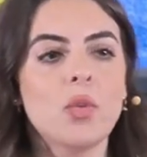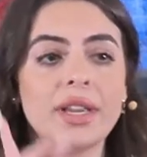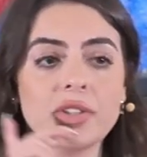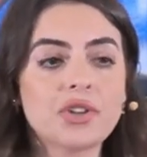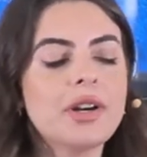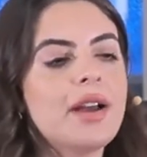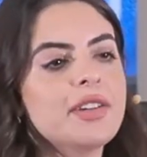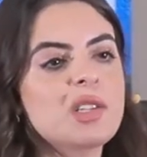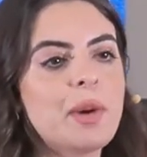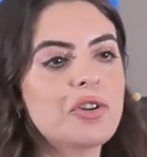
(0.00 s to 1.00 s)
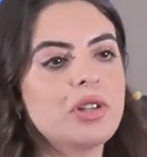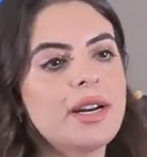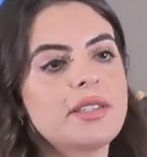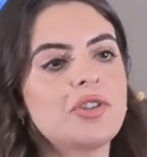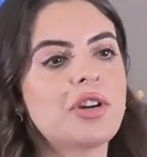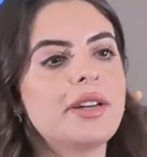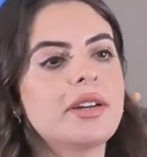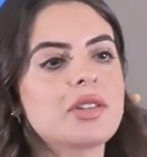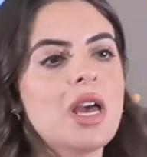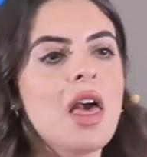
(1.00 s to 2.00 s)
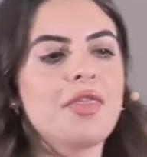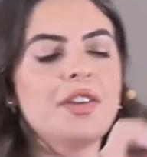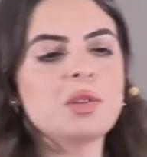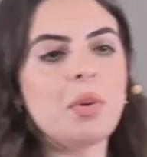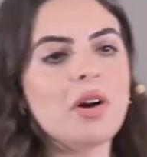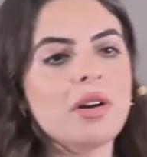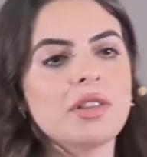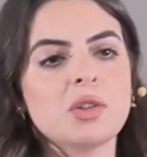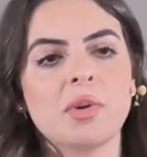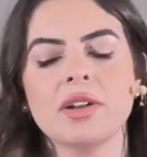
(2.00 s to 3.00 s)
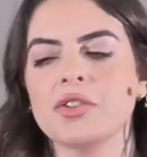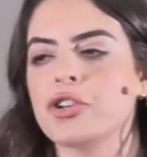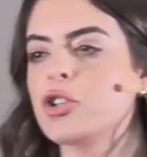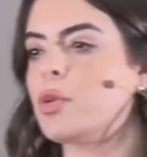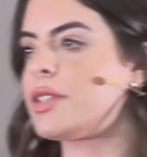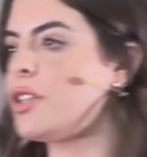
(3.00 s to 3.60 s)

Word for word: We can start having specialized agendas. This part, this part of the church wants